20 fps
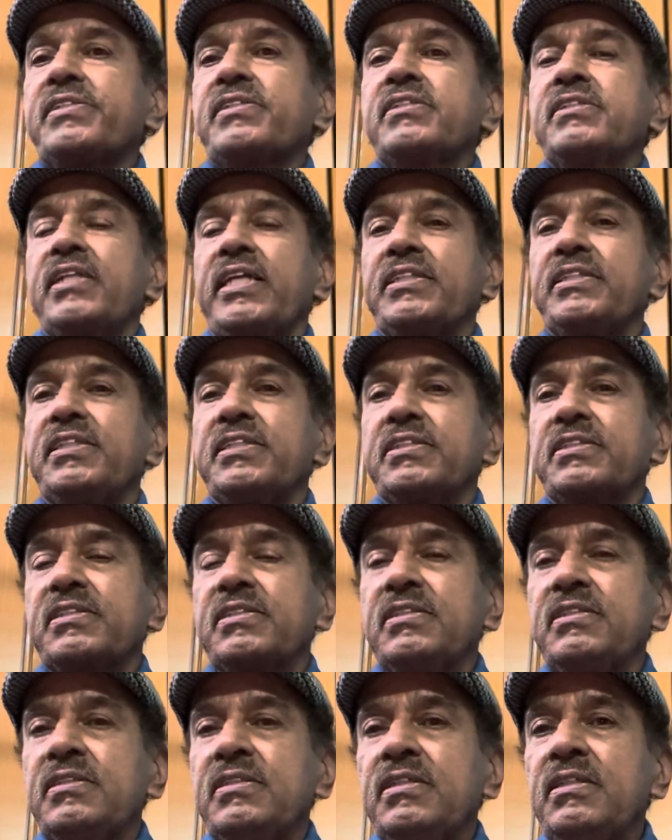like this.
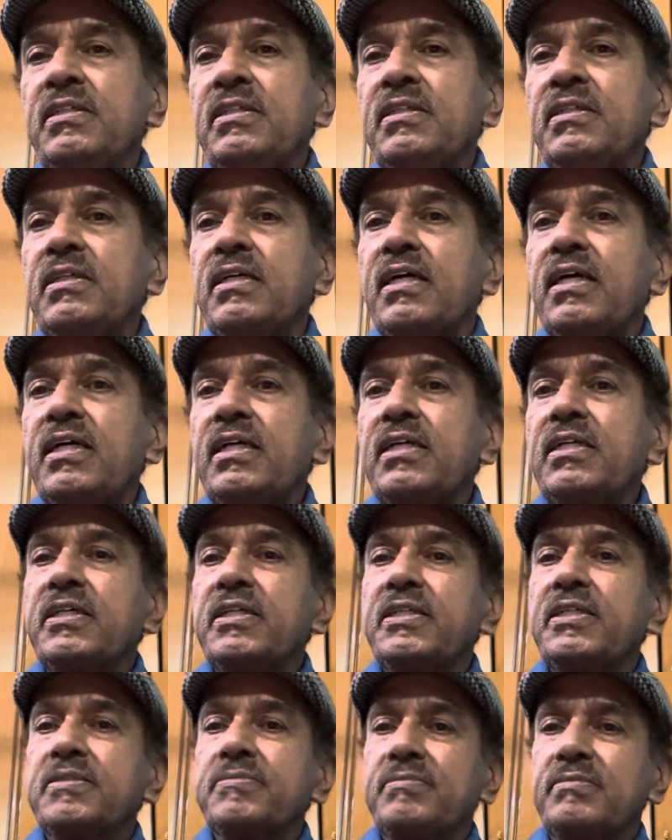
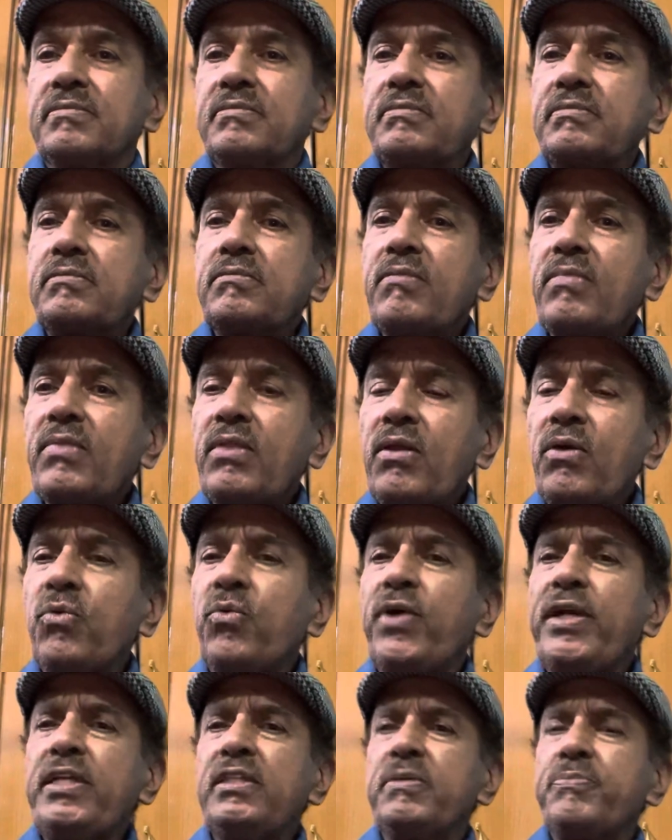And
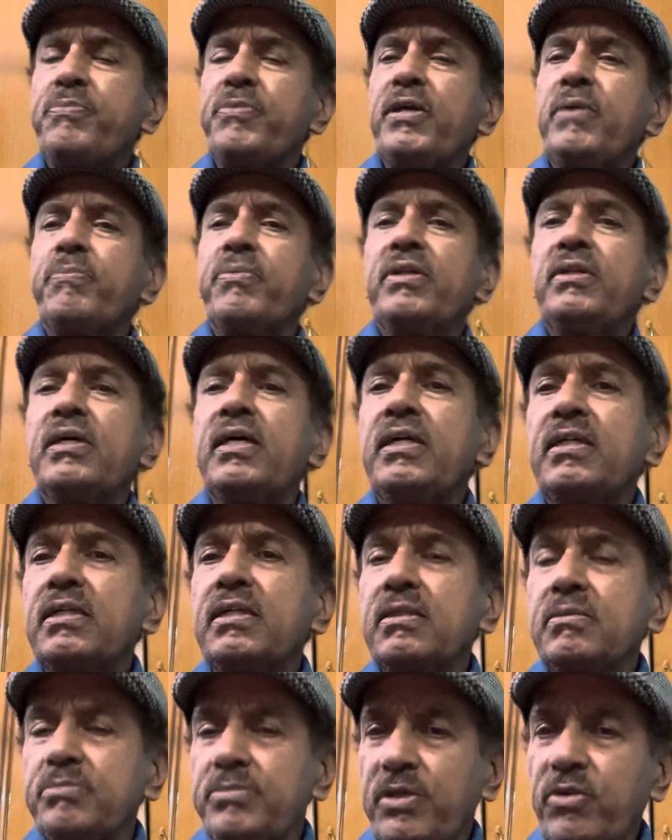why the people,
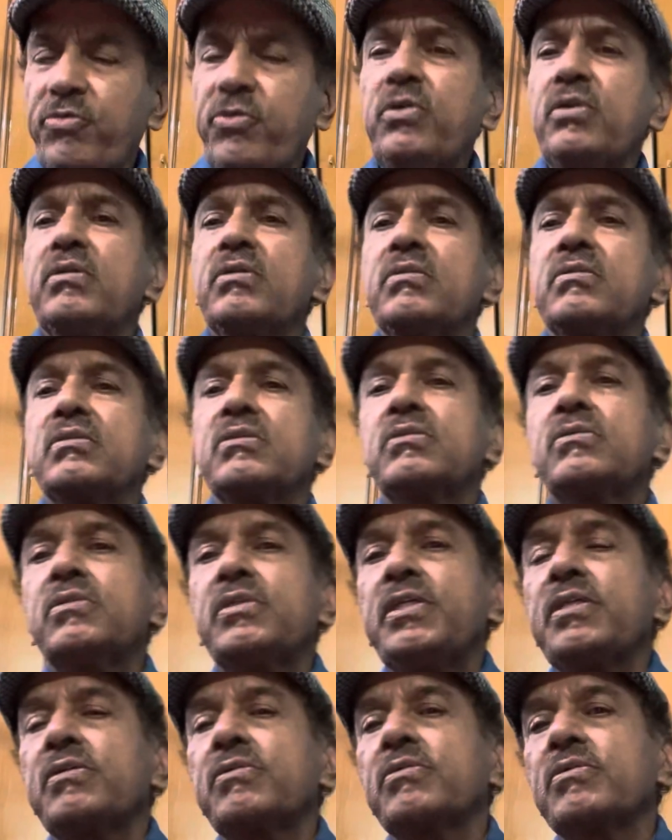and before
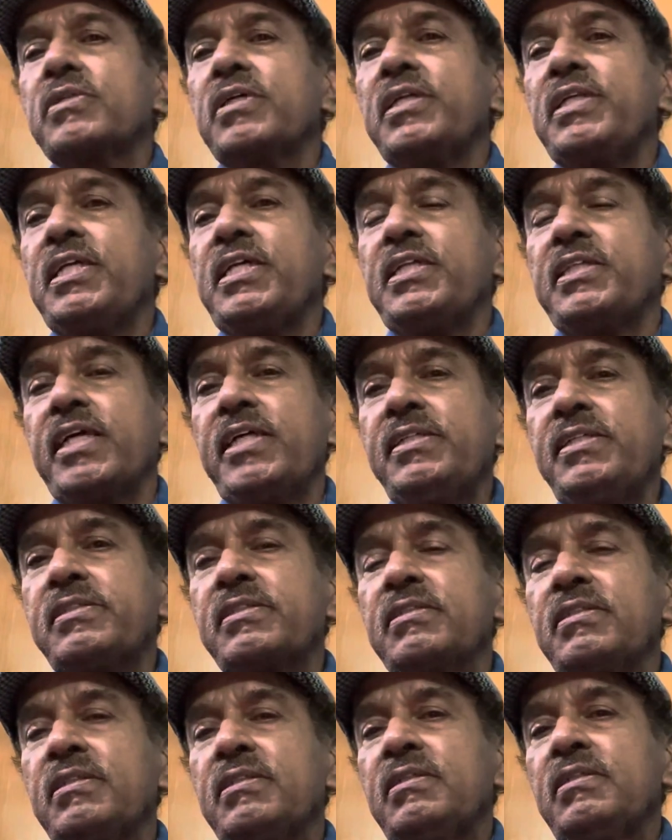going to the details,
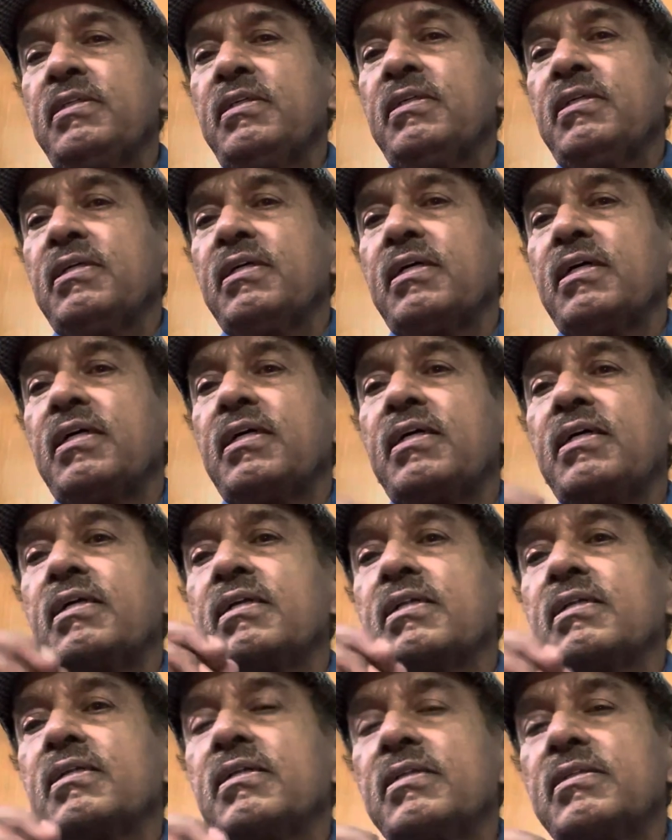
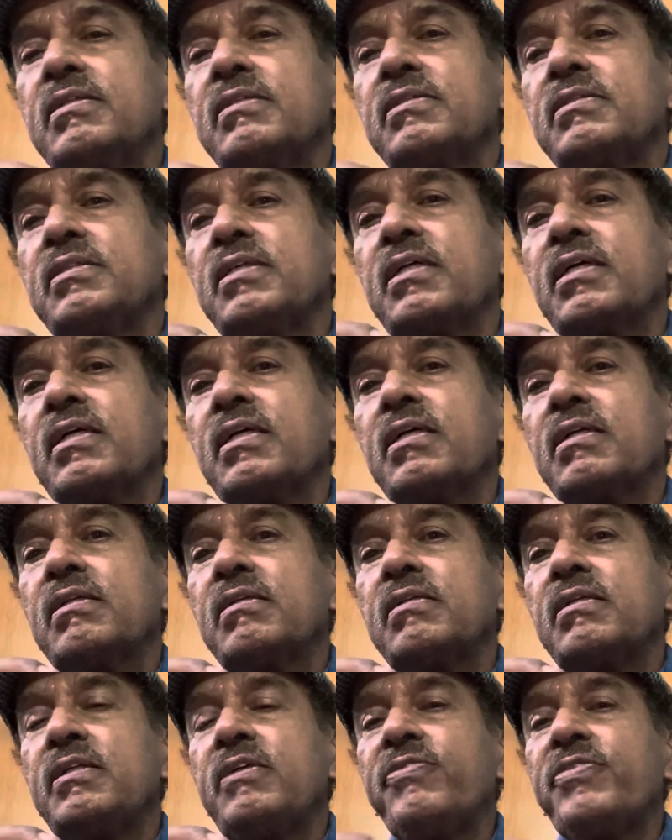and there are
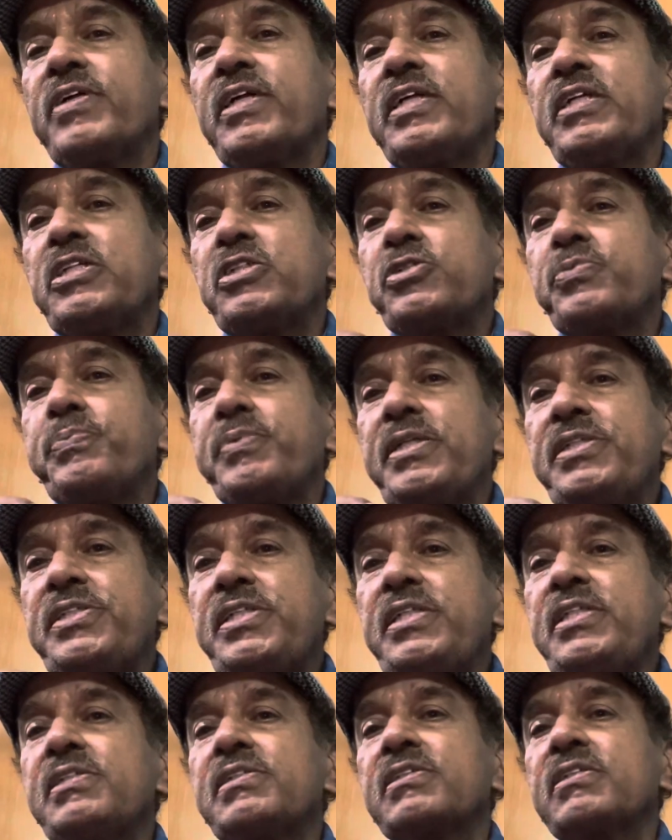different
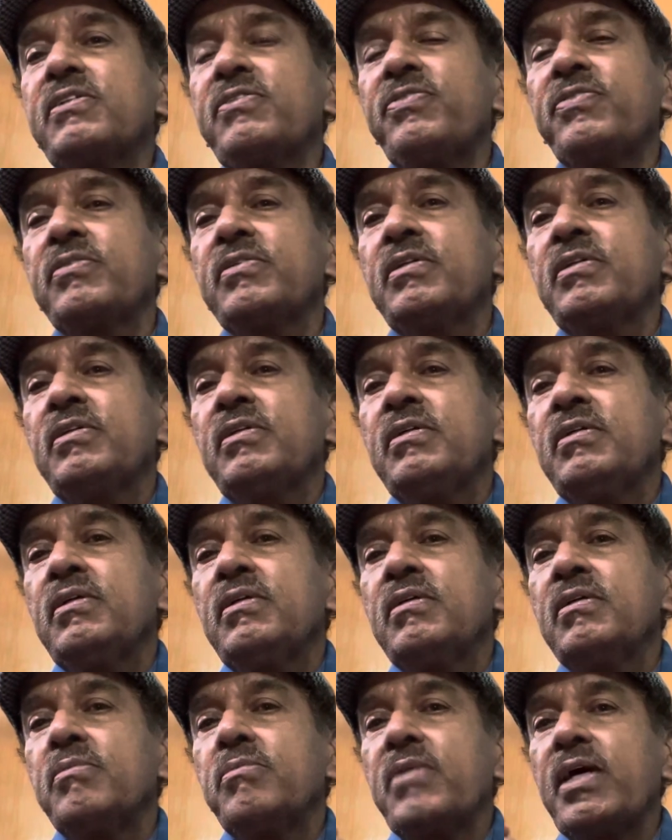species of
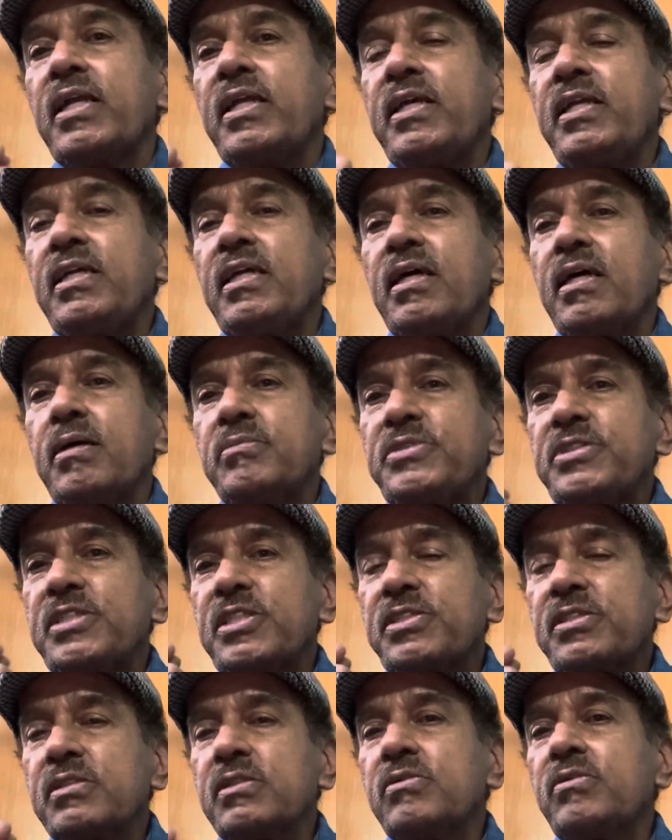malaria.
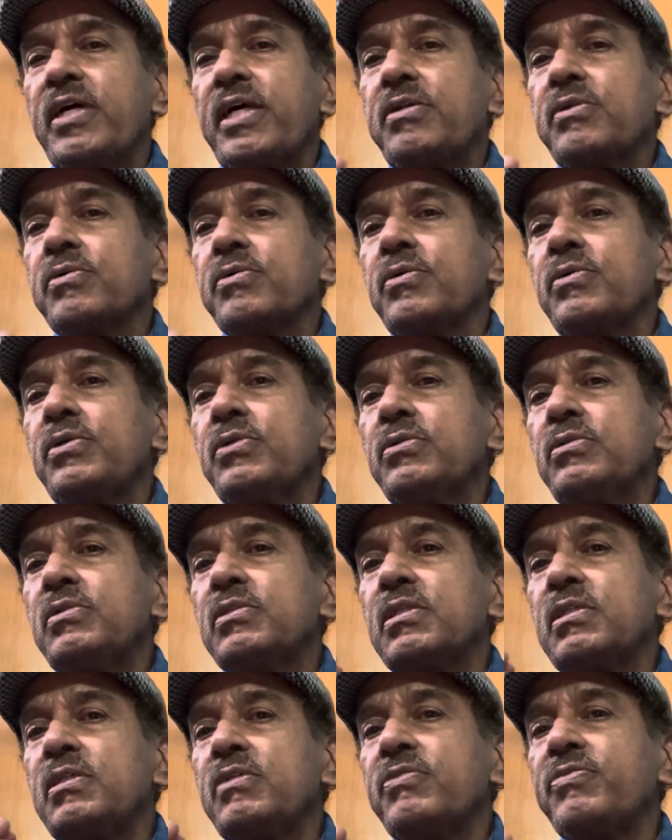Just now I told you the
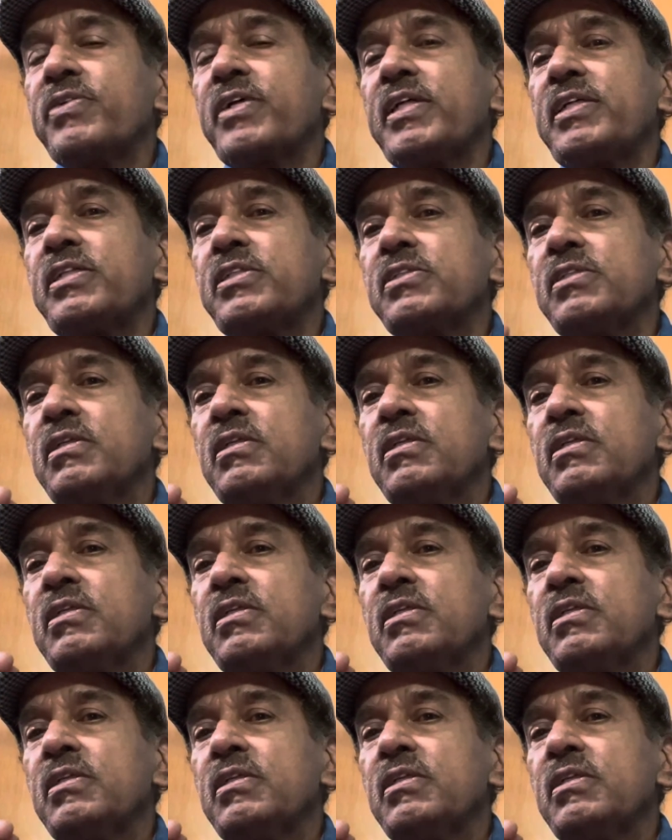different